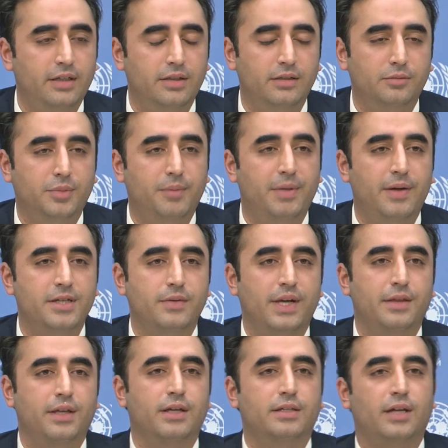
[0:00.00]
who
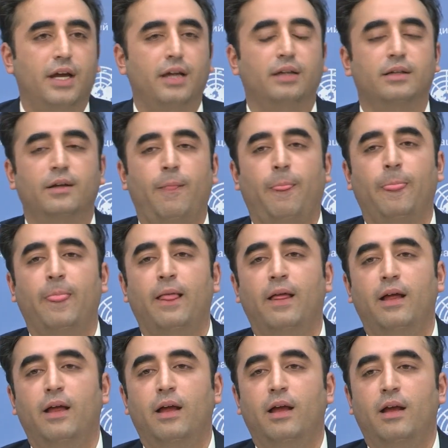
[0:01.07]
perpetuate the attack,
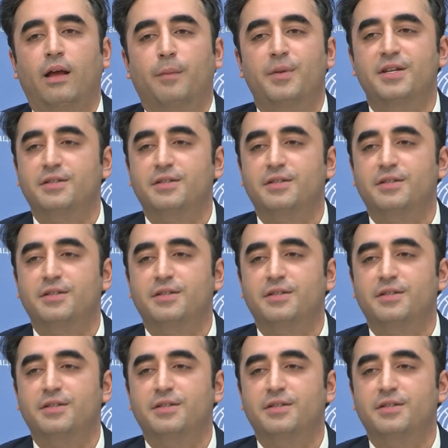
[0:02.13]
but